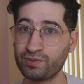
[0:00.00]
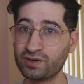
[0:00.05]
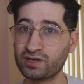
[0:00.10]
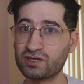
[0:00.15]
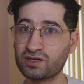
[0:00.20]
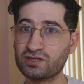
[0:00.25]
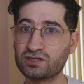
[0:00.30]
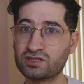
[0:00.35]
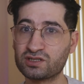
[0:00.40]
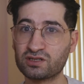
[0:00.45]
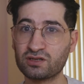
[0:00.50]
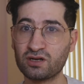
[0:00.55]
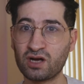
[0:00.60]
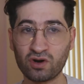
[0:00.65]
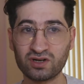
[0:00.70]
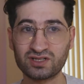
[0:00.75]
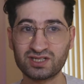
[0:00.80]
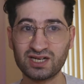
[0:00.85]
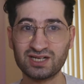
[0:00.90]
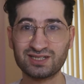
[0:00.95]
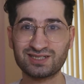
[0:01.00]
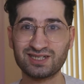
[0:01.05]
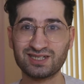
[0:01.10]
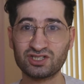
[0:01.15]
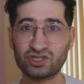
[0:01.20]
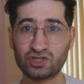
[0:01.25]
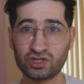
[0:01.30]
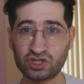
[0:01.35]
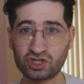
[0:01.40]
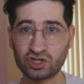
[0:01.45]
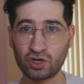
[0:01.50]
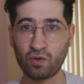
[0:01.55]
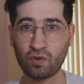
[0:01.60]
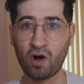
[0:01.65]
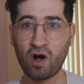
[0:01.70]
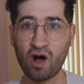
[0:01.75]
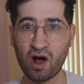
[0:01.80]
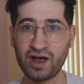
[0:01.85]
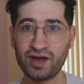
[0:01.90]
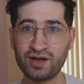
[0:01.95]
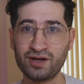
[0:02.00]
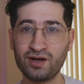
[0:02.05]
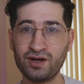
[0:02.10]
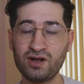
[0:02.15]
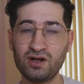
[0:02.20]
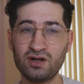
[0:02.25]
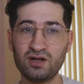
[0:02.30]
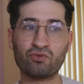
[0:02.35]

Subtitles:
because volatility is just so high.